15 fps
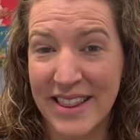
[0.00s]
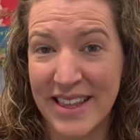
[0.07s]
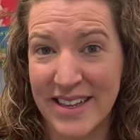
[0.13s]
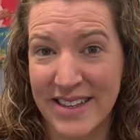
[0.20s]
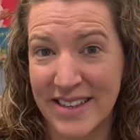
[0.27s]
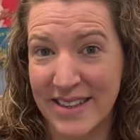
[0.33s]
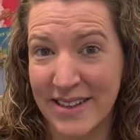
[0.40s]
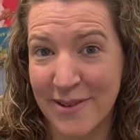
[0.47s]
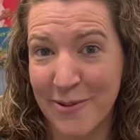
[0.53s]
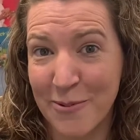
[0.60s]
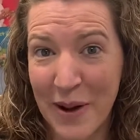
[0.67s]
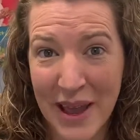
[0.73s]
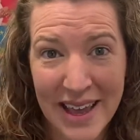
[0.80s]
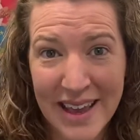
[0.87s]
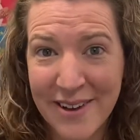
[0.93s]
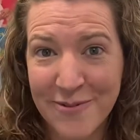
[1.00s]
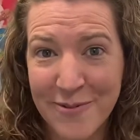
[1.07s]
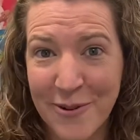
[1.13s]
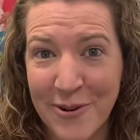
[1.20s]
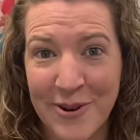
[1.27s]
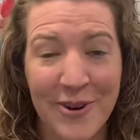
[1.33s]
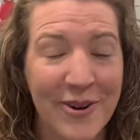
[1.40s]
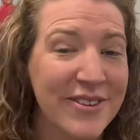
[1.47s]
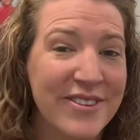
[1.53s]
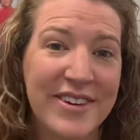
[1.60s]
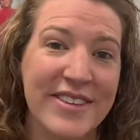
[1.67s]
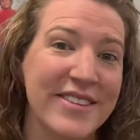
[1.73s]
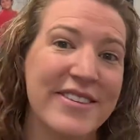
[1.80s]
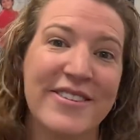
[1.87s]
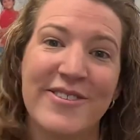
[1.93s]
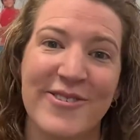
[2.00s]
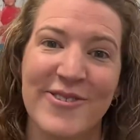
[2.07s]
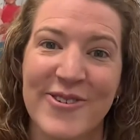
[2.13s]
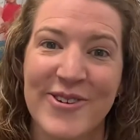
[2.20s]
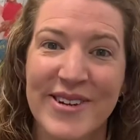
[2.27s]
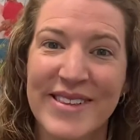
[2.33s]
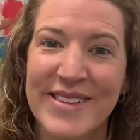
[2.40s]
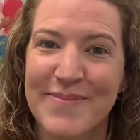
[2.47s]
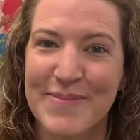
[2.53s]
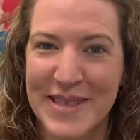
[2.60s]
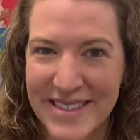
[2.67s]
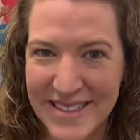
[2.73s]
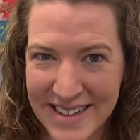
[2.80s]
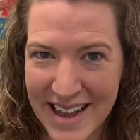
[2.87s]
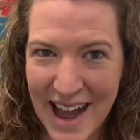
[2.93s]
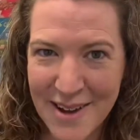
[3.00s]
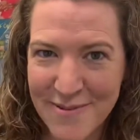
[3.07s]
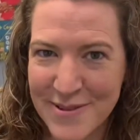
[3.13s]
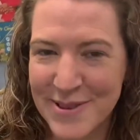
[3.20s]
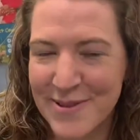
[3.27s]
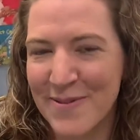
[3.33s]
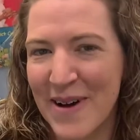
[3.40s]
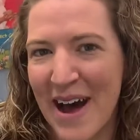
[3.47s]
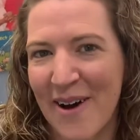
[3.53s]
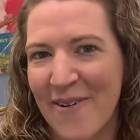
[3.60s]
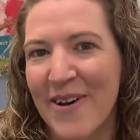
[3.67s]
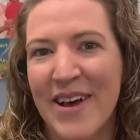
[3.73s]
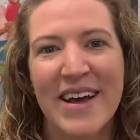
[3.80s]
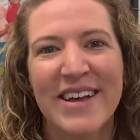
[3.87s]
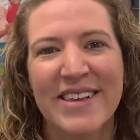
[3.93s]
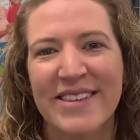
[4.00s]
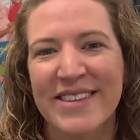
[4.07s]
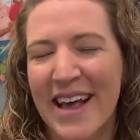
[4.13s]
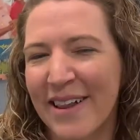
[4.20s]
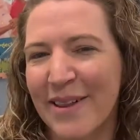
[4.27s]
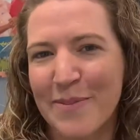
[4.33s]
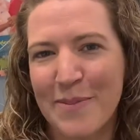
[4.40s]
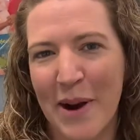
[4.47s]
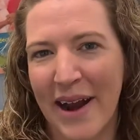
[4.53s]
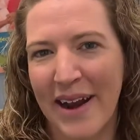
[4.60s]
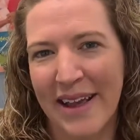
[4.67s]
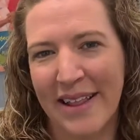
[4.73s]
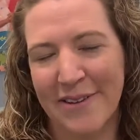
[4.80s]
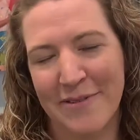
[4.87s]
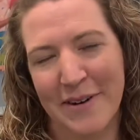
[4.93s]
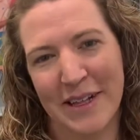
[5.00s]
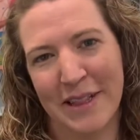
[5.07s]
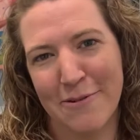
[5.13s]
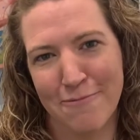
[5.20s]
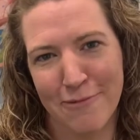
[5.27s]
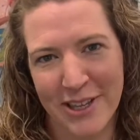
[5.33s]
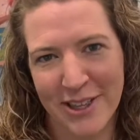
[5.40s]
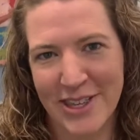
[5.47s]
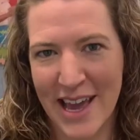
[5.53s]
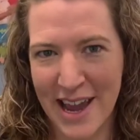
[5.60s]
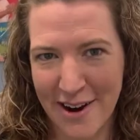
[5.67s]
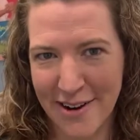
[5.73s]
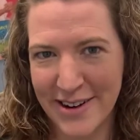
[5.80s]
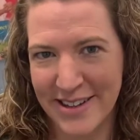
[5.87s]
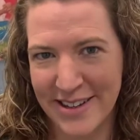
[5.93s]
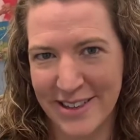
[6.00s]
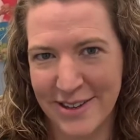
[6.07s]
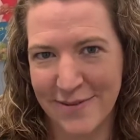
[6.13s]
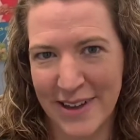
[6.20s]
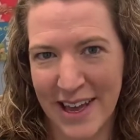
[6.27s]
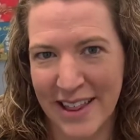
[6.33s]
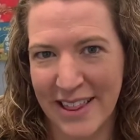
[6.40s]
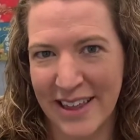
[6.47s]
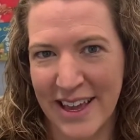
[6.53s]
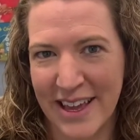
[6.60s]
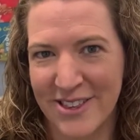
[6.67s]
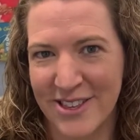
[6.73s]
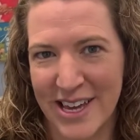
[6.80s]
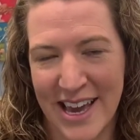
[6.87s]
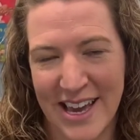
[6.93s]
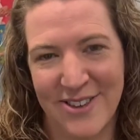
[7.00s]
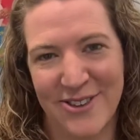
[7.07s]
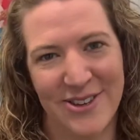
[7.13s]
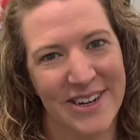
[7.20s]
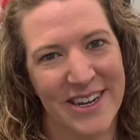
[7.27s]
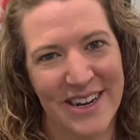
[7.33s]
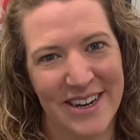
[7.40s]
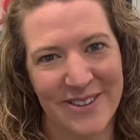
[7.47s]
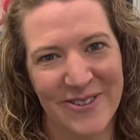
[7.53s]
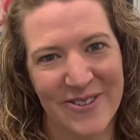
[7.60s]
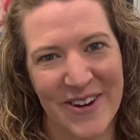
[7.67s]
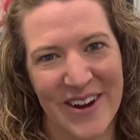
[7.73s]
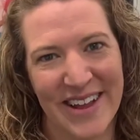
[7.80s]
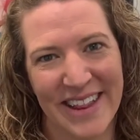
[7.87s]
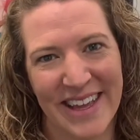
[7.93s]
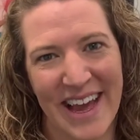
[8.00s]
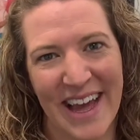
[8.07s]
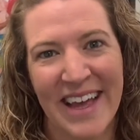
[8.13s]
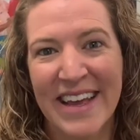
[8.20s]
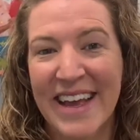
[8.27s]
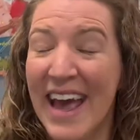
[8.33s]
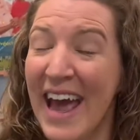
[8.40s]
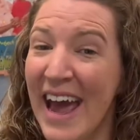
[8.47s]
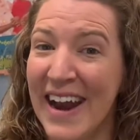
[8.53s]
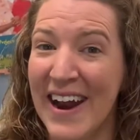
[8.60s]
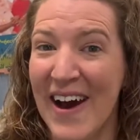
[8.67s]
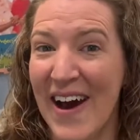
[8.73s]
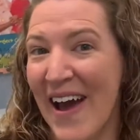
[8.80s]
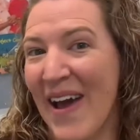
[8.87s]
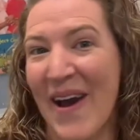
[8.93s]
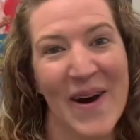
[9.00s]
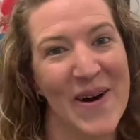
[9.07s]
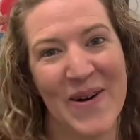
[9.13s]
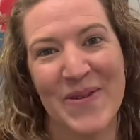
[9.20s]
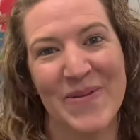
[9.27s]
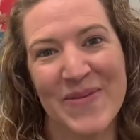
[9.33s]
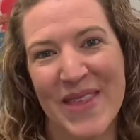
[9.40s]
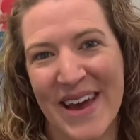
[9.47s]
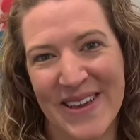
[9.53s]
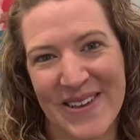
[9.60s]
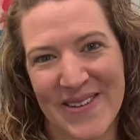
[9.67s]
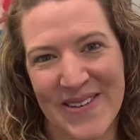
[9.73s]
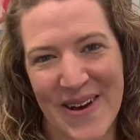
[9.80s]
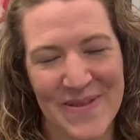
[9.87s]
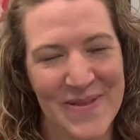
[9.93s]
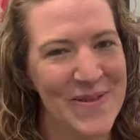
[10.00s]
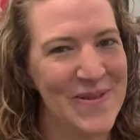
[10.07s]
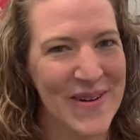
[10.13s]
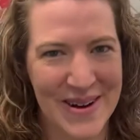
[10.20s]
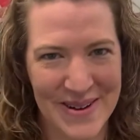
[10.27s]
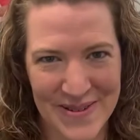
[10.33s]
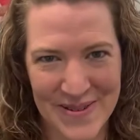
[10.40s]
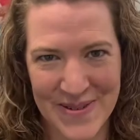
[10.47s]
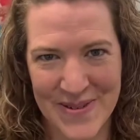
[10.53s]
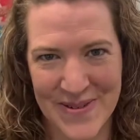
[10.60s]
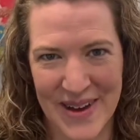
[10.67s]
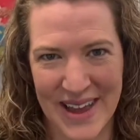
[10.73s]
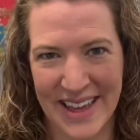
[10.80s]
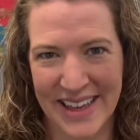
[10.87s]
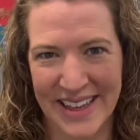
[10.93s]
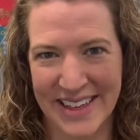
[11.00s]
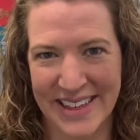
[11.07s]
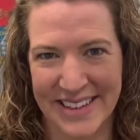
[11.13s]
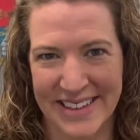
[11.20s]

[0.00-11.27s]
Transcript: this week for not just students but staff as well, celebrating the really rich heritage of Catholic education in Australia and I hope that you have a wonderful week.